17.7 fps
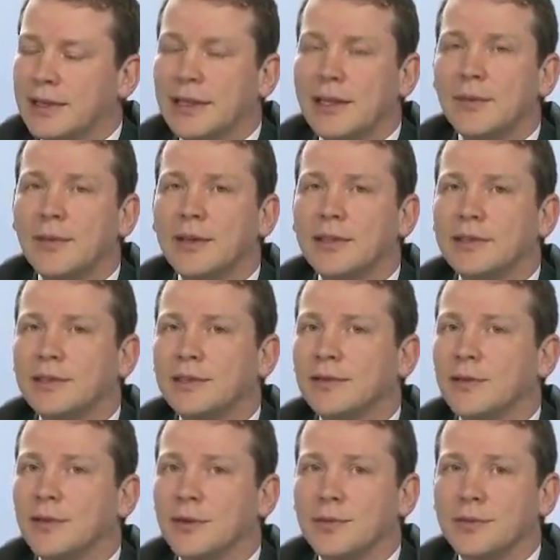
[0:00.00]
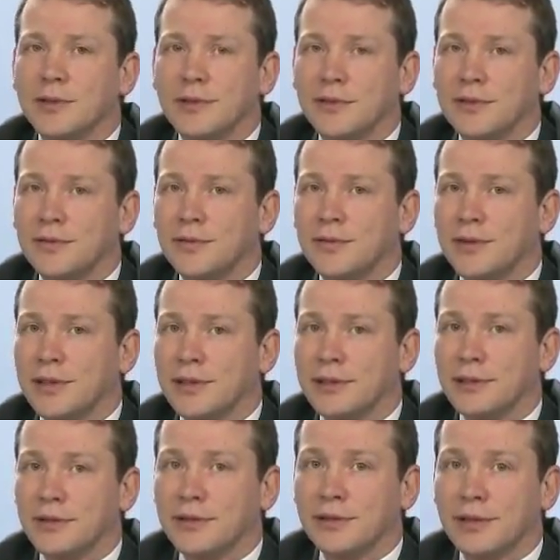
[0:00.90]
limits in terms of
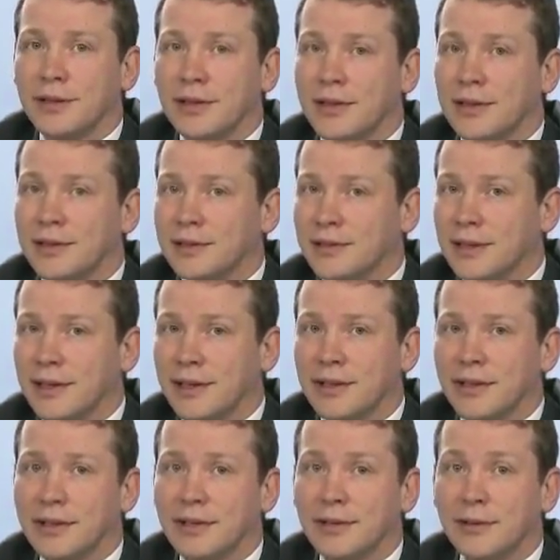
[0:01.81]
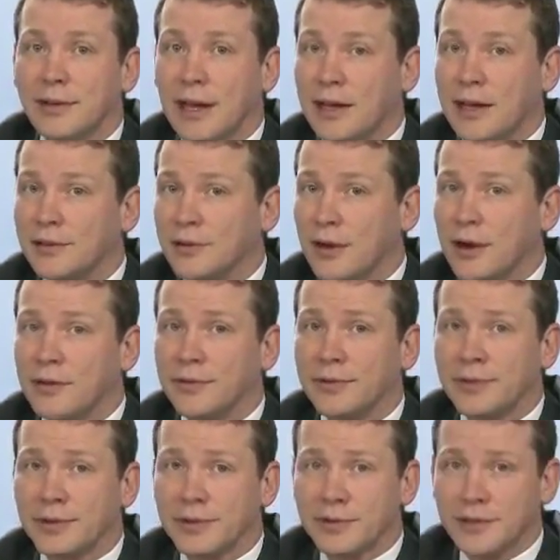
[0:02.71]
certainly things like case
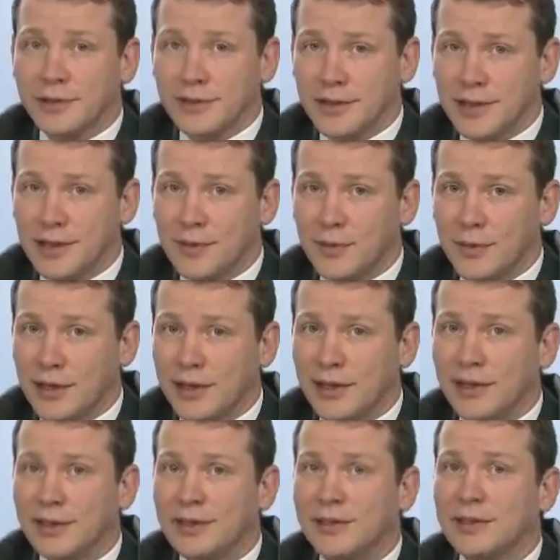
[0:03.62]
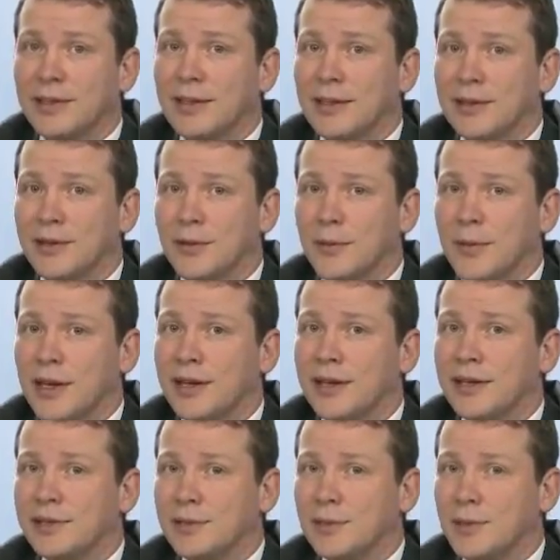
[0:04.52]
conferences and team meetings, and there may
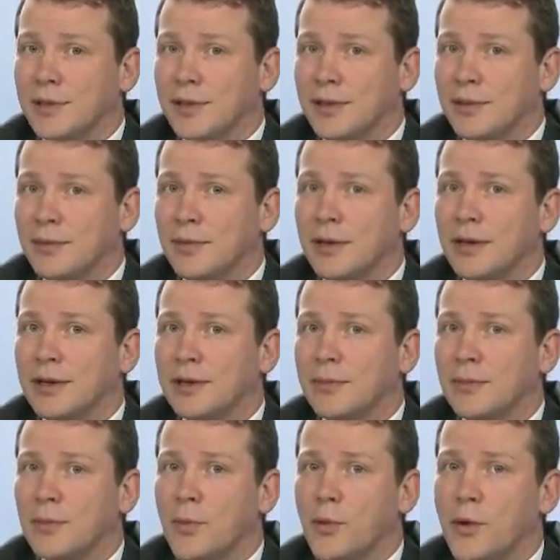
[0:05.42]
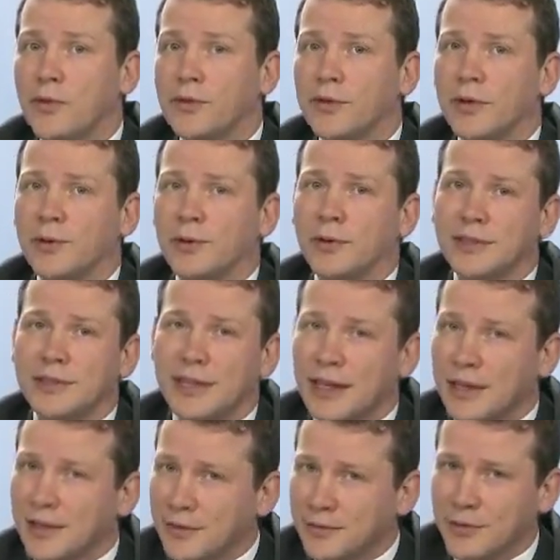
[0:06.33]
need to be more frequent
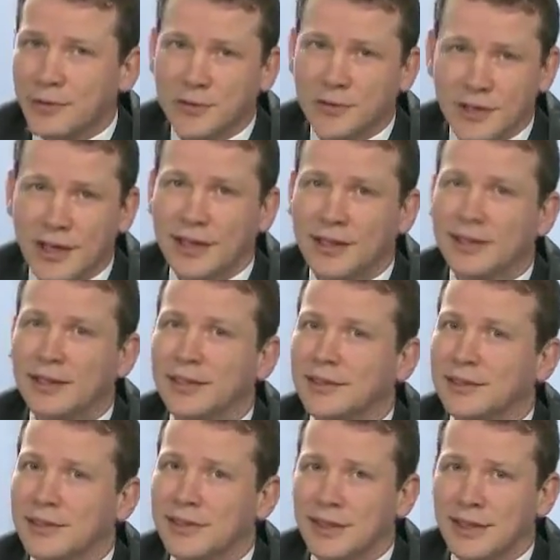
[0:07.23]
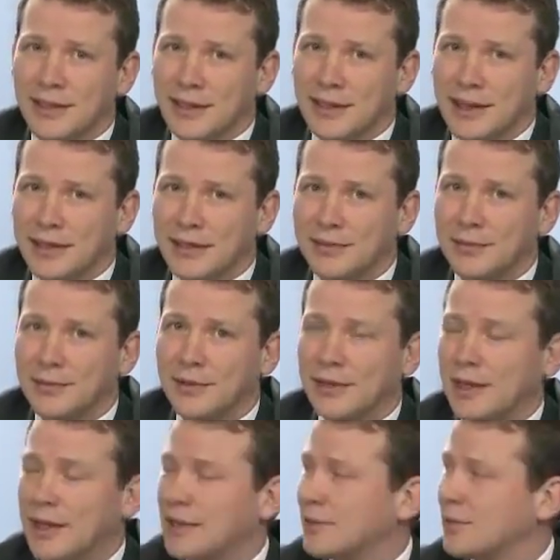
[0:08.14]
telephone check-ins and
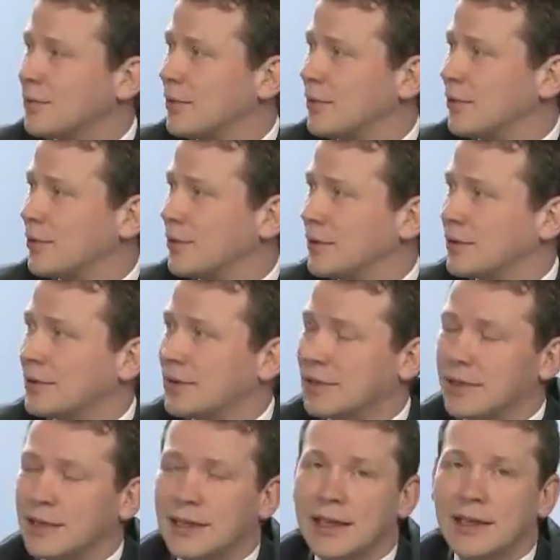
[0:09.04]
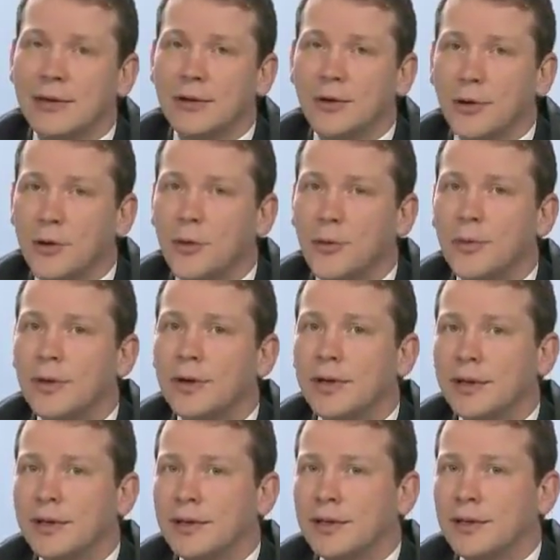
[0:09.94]
less frequent in-home
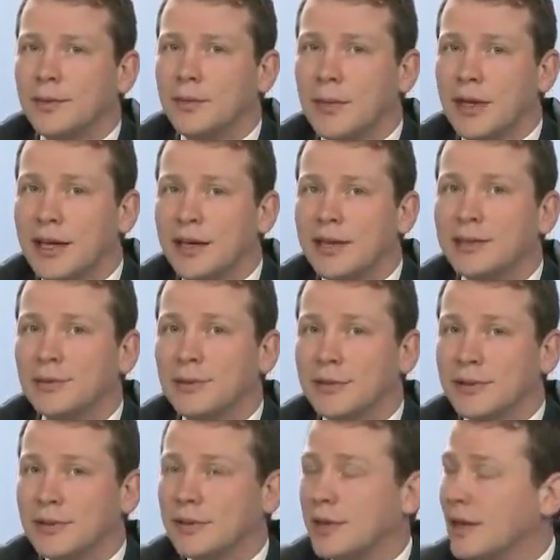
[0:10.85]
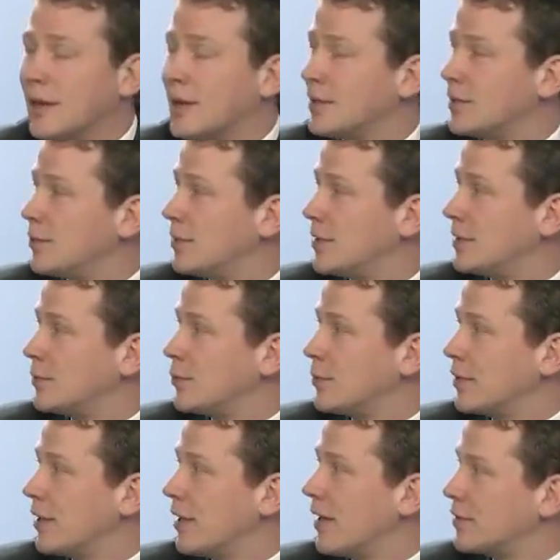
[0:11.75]
meetings with the clients, because we're
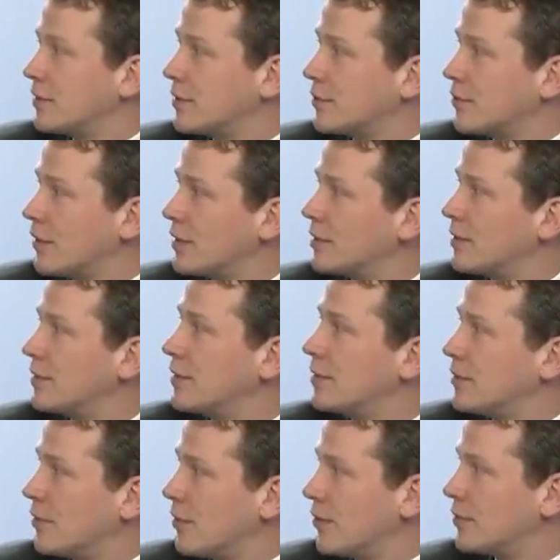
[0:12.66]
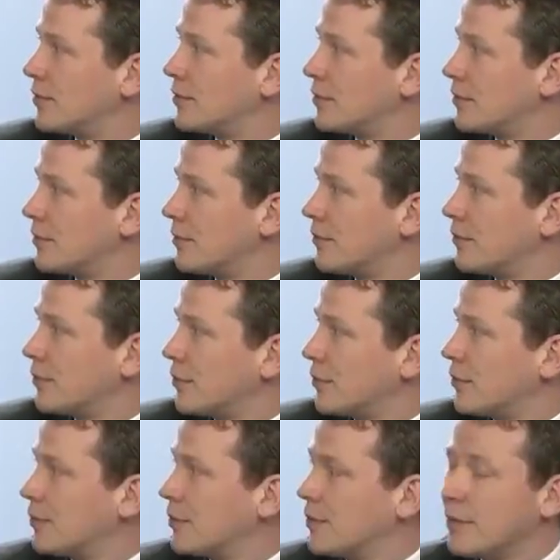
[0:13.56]
going to have to stretch these dollars
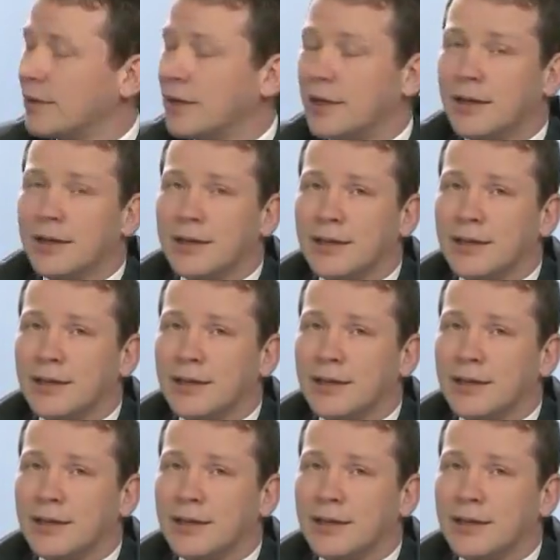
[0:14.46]
further.